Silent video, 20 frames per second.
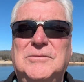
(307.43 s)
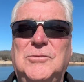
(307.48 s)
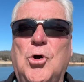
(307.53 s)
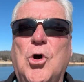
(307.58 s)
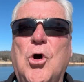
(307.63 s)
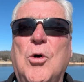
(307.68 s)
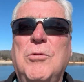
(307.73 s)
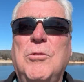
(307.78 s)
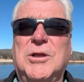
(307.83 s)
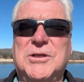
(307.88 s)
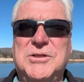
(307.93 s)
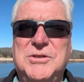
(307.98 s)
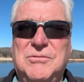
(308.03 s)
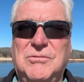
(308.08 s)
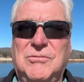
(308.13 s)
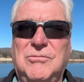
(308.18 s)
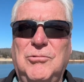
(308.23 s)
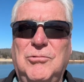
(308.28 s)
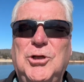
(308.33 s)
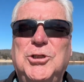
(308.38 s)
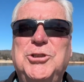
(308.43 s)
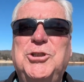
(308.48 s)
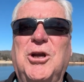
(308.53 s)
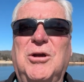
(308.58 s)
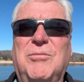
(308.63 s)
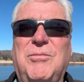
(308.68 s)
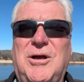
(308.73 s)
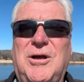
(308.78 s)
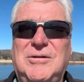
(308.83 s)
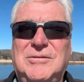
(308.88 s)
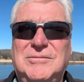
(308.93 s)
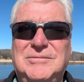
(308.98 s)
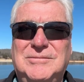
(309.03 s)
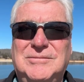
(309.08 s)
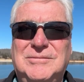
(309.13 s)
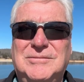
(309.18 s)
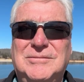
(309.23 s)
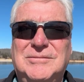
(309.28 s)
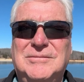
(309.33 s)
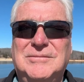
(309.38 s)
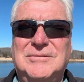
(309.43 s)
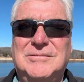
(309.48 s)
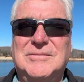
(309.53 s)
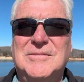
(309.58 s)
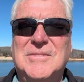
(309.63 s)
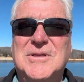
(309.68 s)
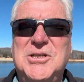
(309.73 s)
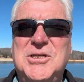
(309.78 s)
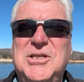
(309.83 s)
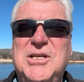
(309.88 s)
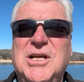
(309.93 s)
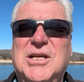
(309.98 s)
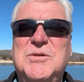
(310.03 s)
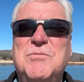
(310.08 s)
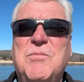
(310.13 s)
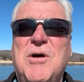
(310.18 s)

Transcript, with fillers: homeless, wheelchair bound, six